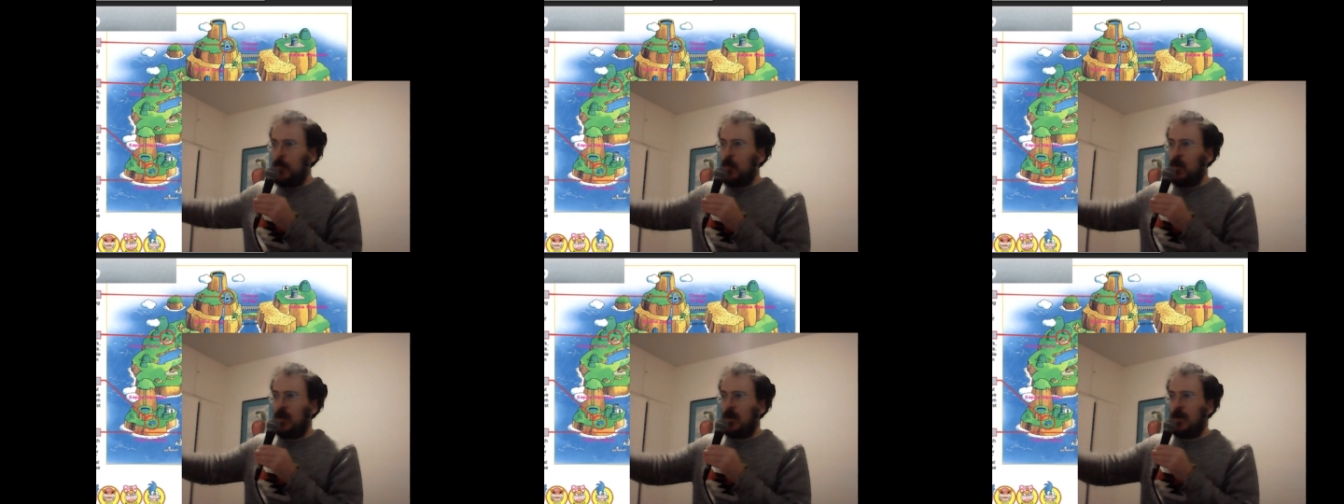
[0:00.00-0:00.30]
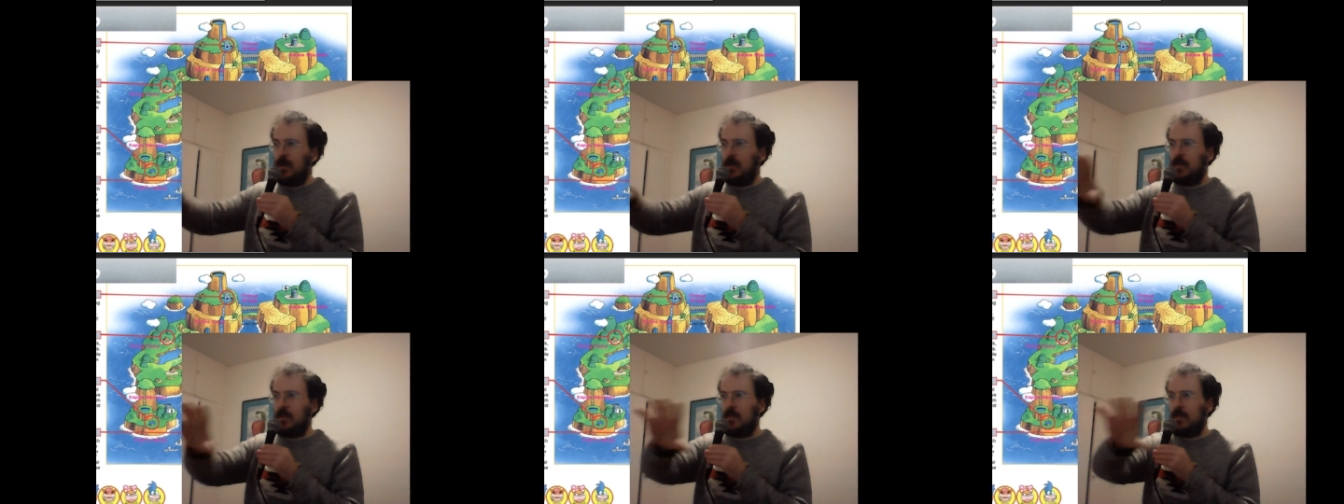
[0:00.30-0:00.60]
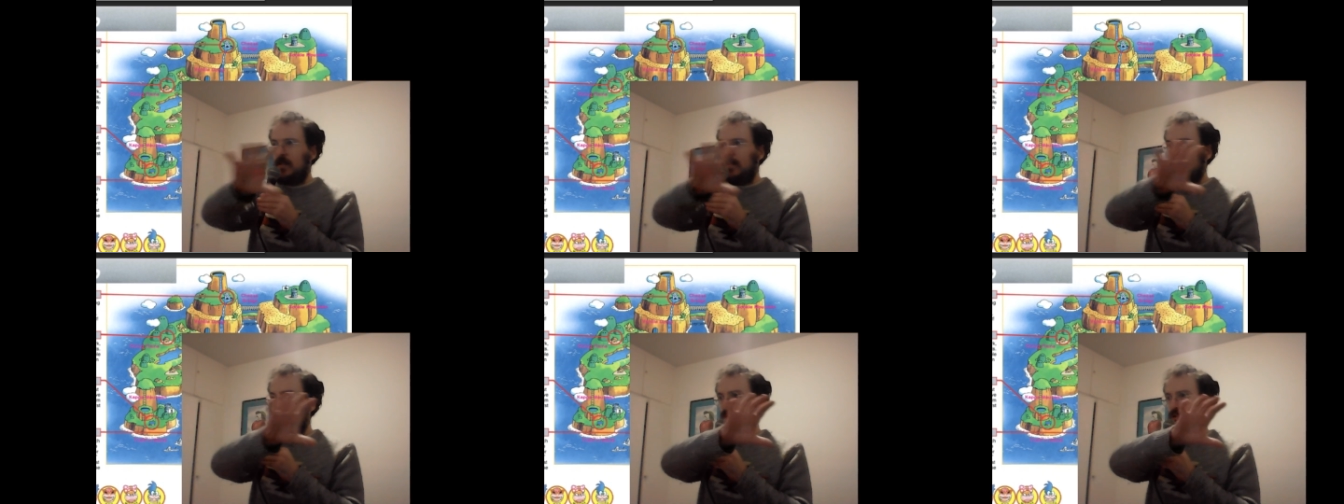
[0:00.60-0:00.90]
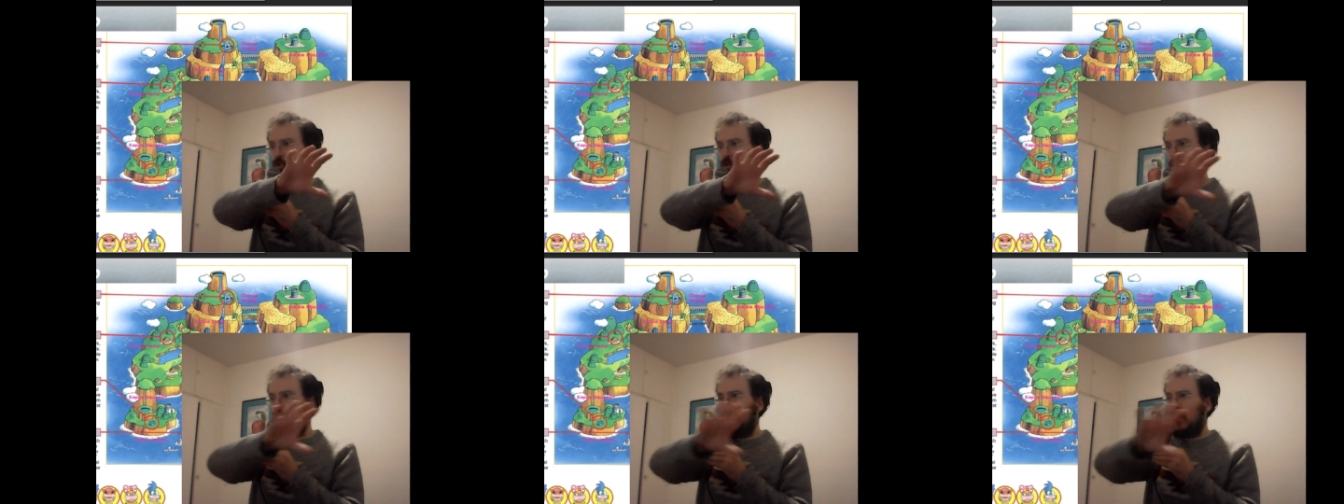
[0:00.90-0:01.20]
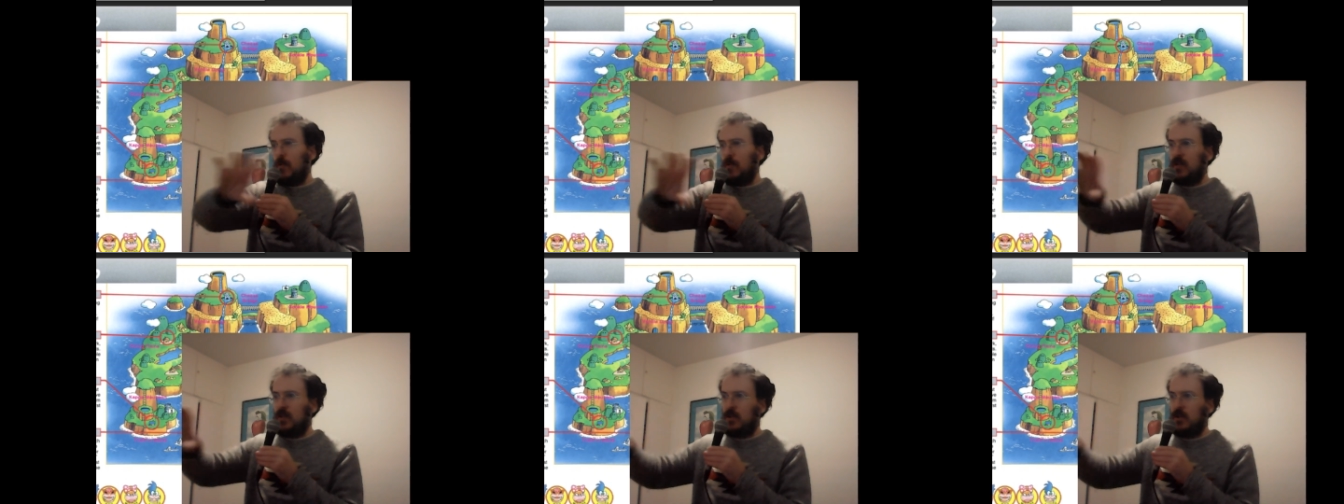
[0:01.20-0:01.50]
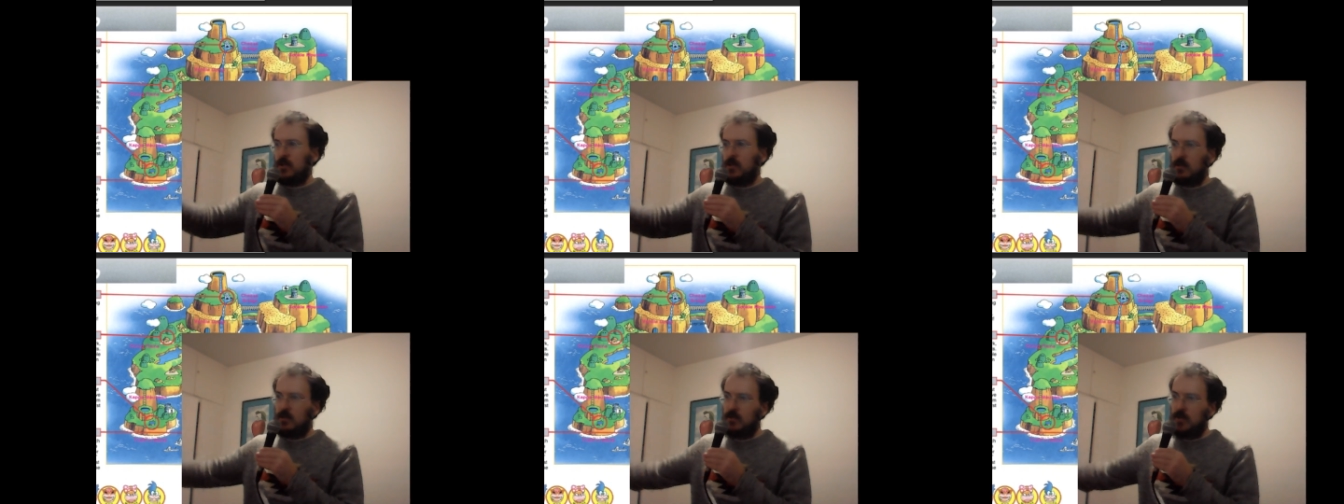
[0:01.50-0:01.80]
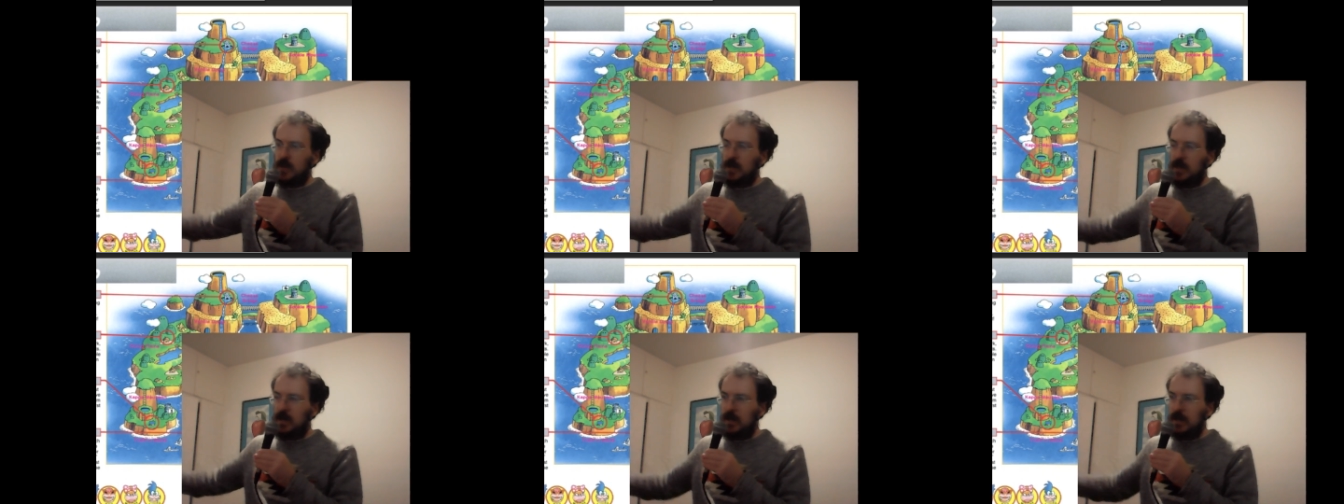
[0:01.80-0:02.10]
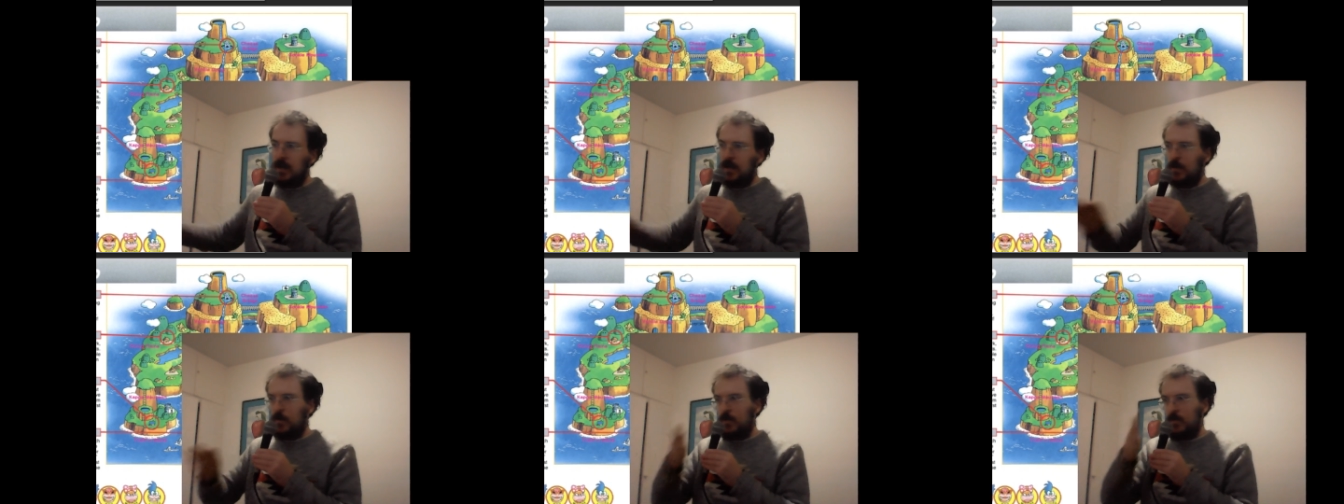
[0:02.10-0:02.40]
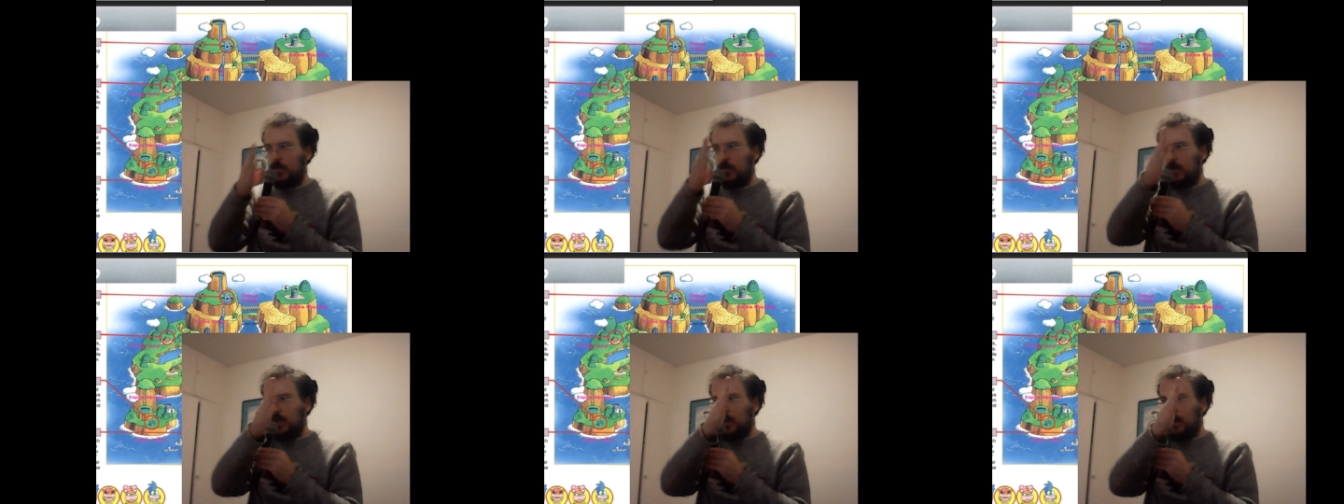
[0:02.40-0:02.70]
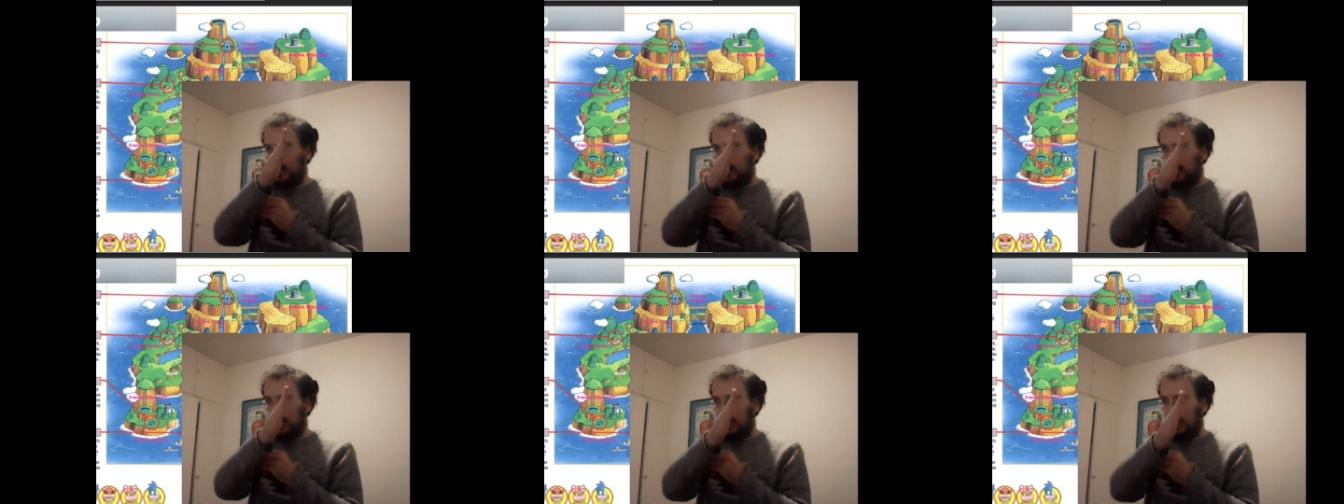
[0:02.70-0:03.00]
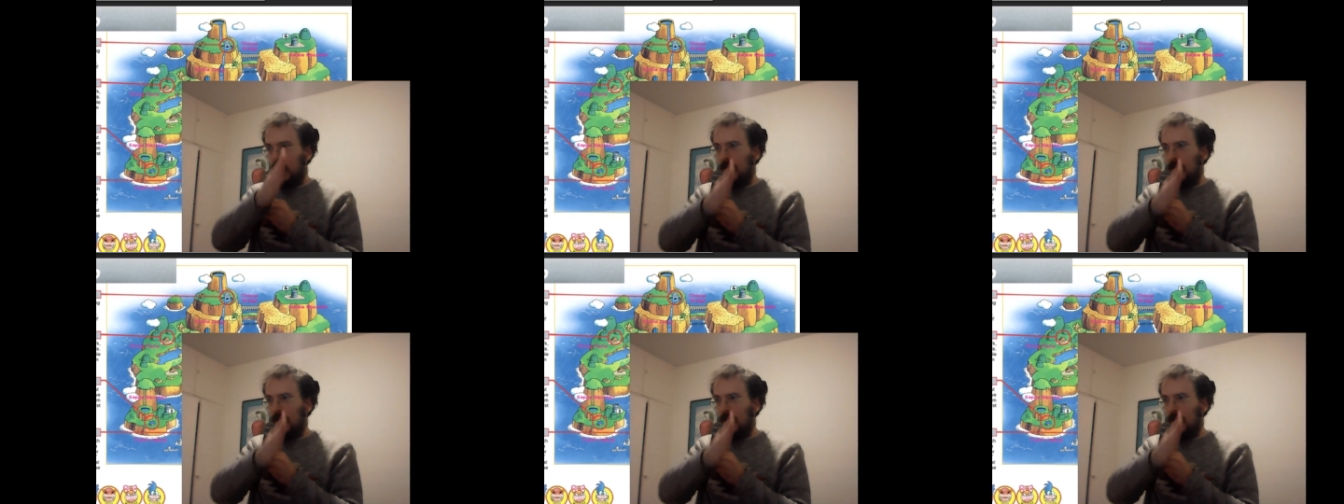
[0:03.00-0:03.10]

The hub world isn't this sort of horizontal straight line with